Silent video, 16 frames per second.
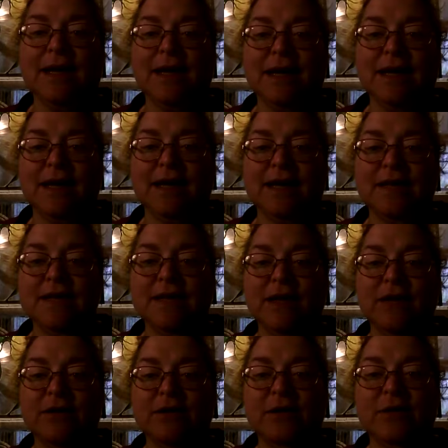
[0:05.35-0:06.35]
Healing
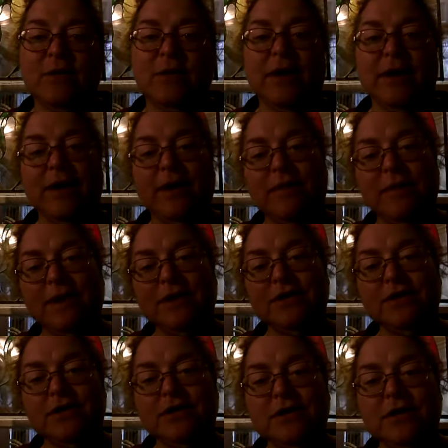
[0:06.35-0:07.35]
Center in Wareham,
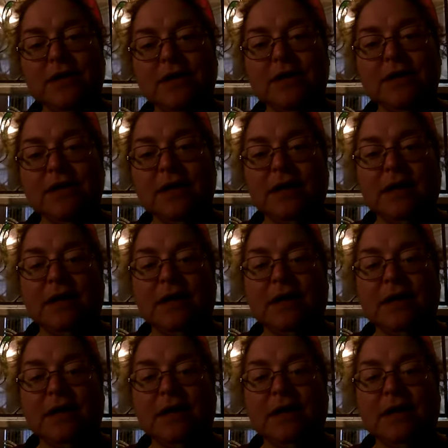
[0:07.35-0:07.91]
Massachusetts.